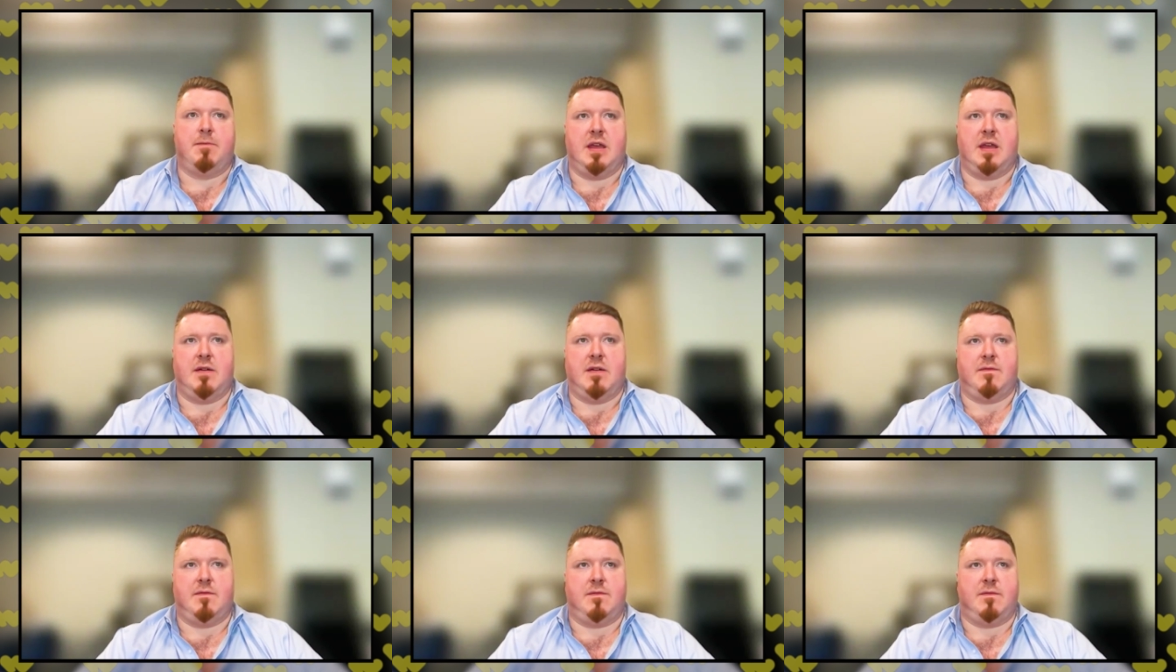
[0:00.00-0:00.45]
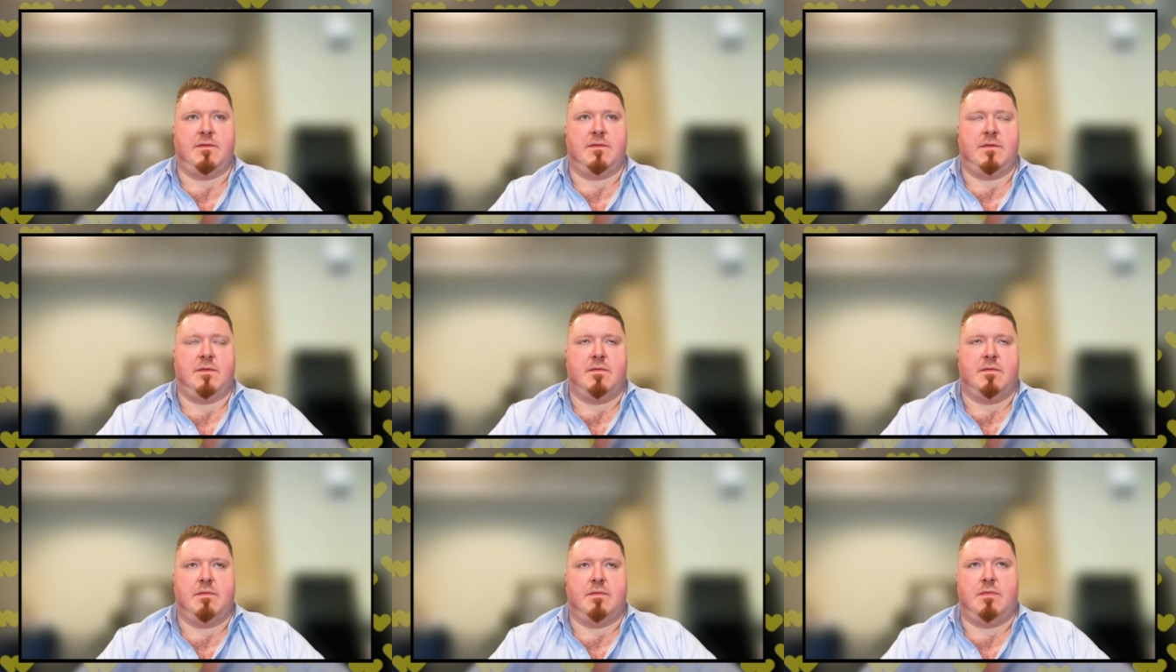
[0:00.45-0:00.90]
If
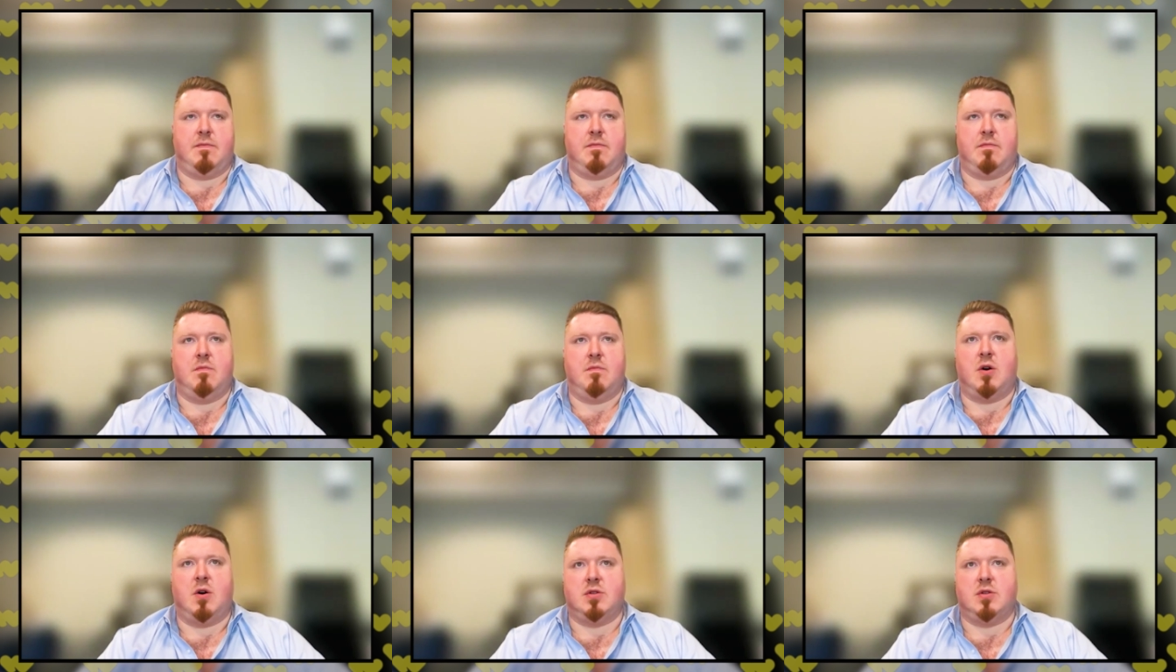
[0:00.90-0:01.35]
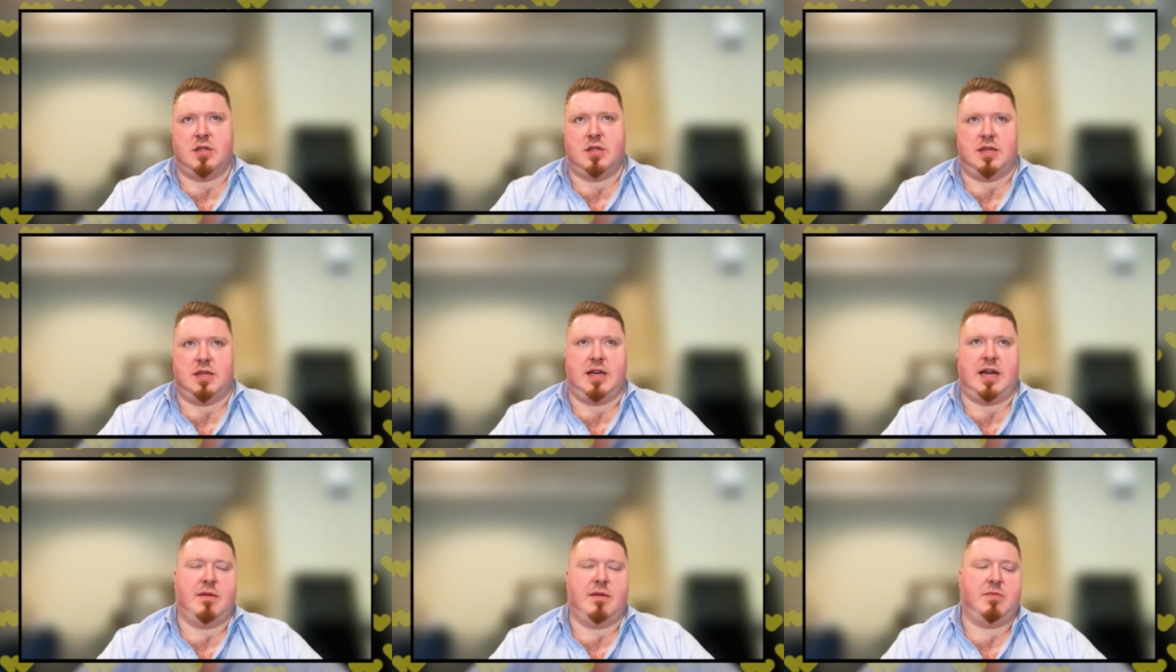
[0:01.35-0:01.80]
most of the
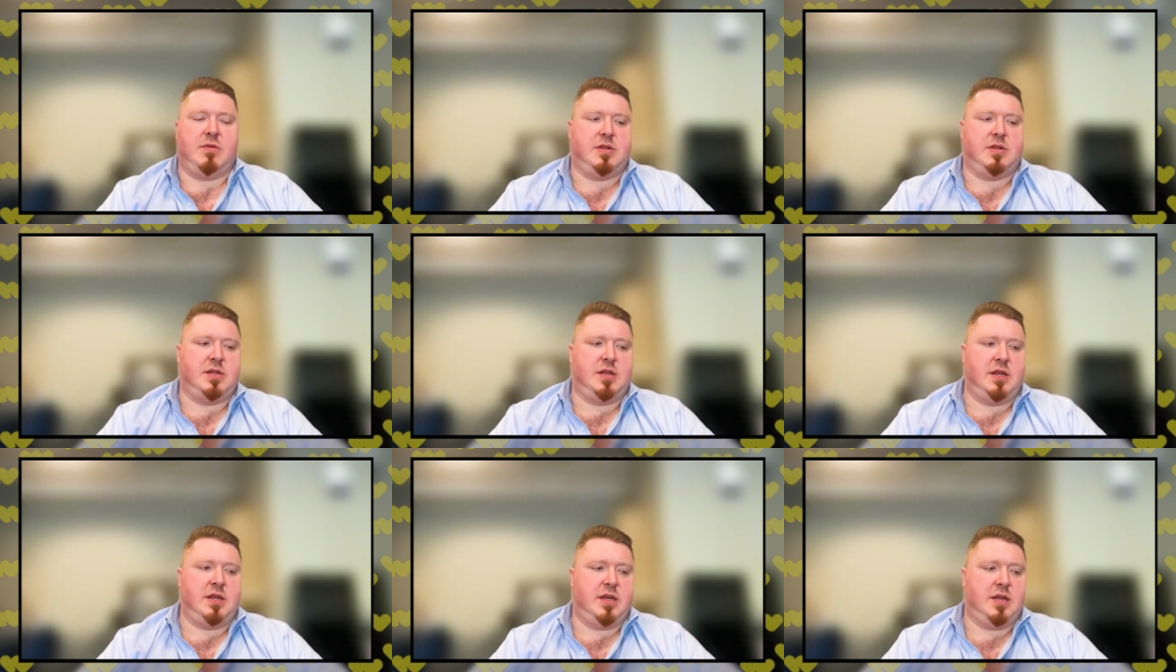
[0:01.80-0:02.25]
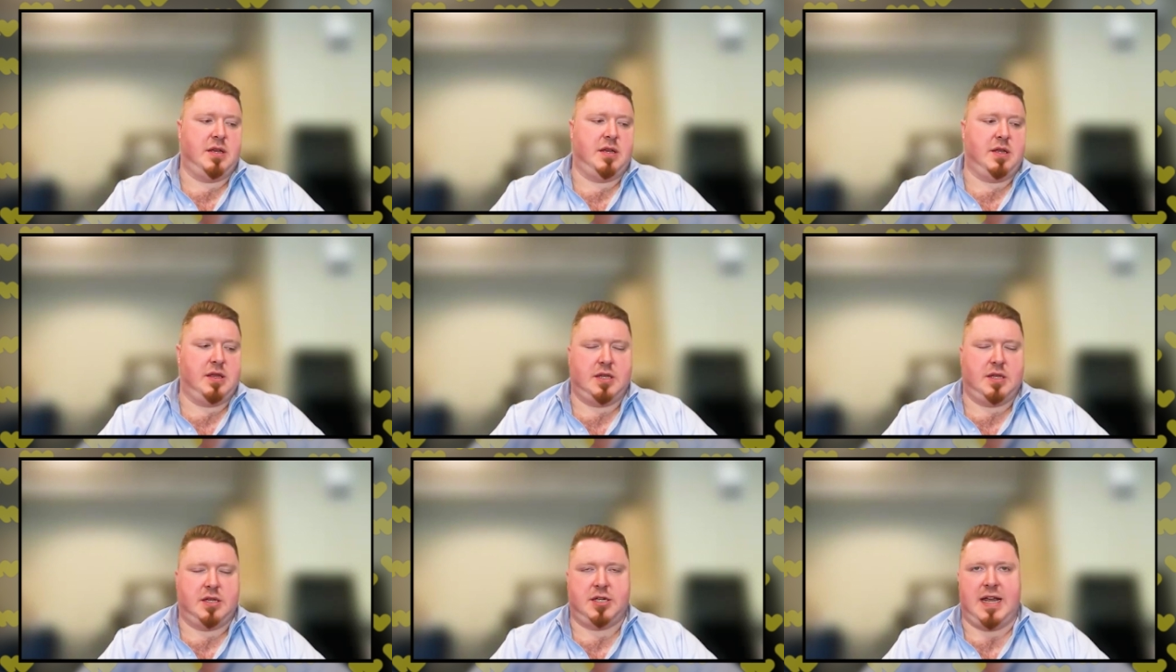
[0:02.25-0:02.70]
time you
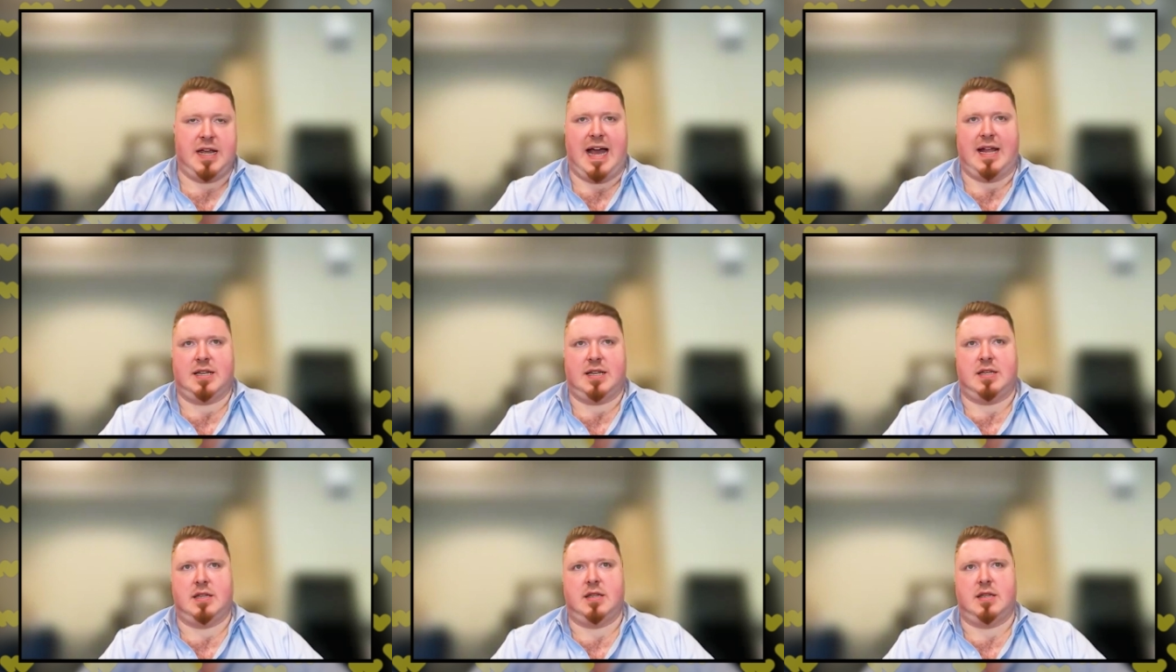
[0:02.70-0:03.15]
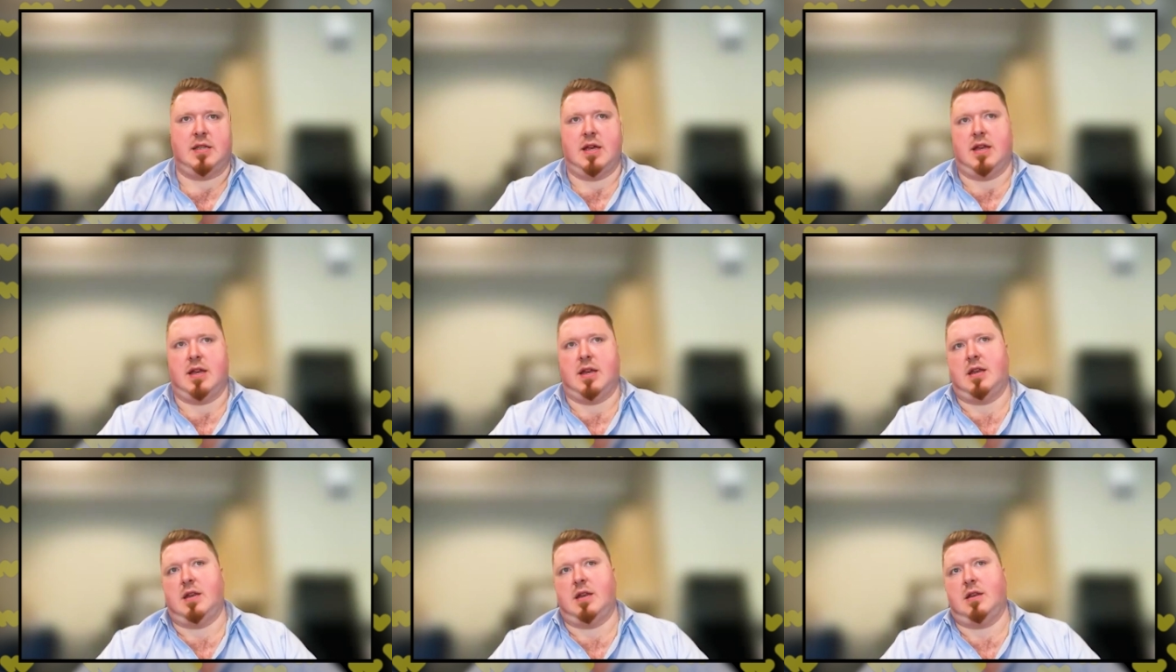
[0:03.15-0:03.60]
see the chats
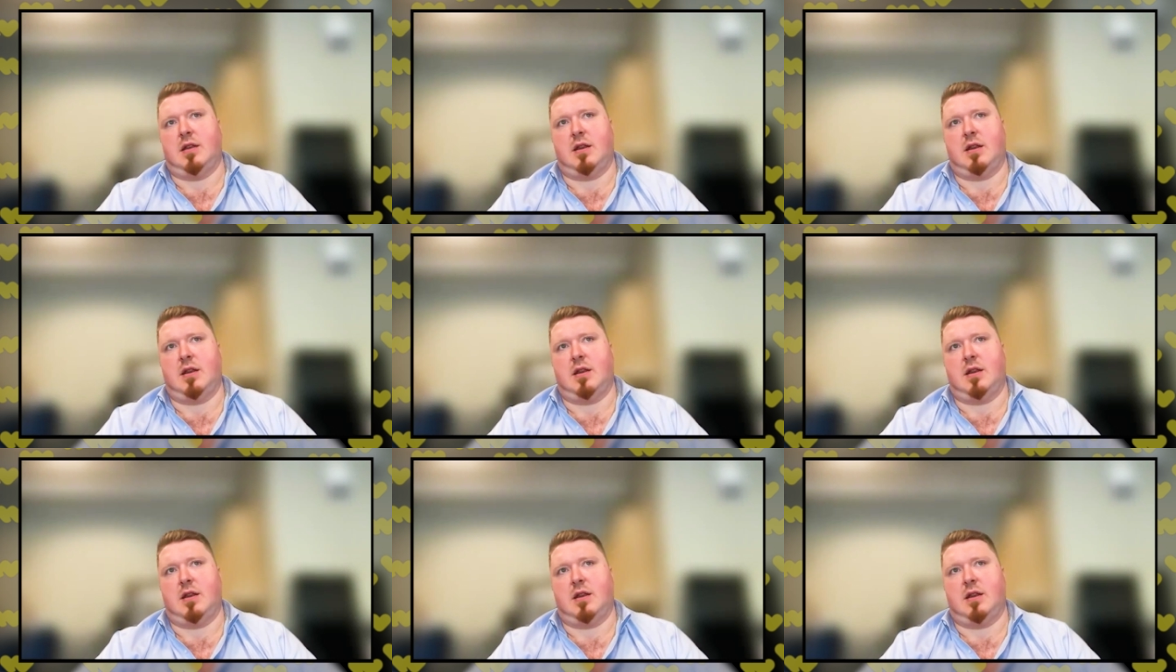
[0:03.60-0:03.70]
that,